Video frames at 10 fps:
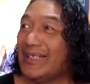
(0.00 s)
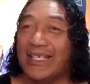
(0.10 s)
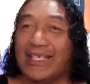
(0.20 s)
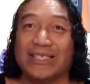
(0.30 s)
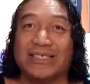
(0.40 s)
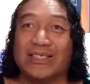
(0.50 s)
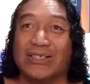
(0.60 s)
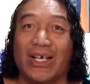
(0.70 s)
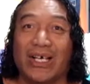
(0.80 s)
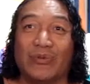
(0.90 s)
endless
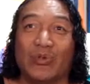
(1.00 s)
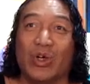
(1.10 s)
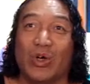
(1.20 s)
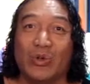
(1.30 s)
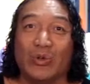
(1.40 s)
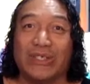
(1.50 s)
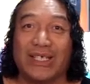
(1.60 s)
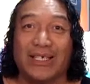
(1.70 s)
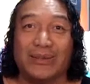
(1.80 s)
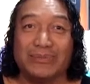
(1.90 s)
line of gold
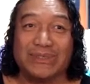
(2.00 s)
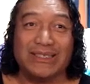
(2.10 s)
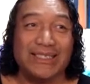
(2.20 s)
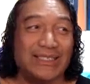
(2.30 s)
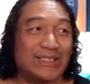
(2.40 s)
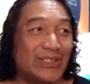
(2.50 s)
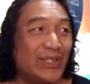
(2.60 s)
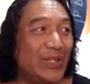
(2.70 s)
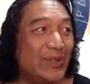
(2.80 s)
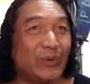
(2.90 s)
comes, the endless
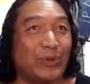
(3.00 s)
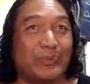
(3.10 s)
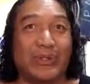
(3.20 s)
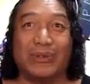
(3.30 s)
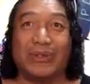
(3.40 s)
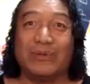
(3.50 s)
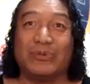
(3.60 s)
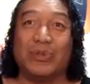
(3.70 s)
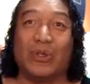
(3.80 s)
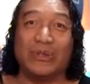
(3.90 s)
line of crypto comes.
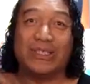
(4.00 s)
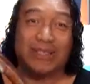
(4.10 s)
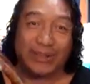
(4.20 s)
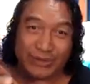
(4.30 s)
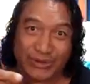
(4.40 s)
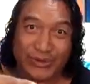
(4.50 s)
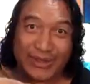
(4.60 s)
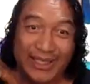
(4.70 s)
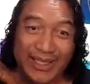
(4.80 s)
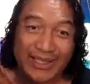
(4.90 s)
We hold each other
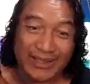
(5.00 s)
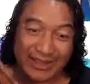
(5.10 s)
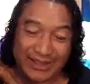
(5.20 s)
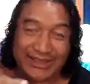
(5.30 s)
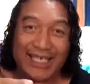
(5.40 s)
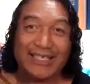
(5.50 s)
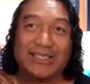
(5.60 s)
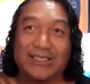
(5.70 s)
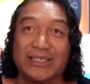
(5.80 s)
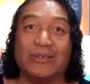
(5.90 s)
in the
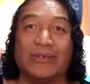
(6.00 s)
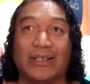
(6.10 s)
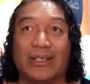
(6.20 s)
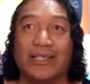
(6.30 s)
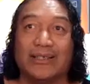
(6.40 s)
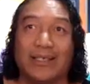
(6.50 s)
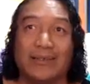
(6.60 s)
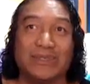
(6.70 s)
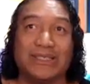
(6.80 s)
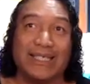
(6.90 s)
darkness until the light
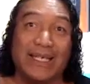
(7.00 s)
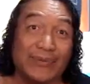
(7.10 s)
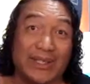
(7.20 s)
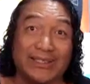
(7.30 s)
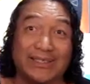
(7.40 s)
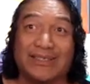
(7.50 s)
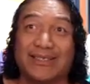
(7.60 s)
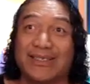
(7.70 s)
comes. Save us.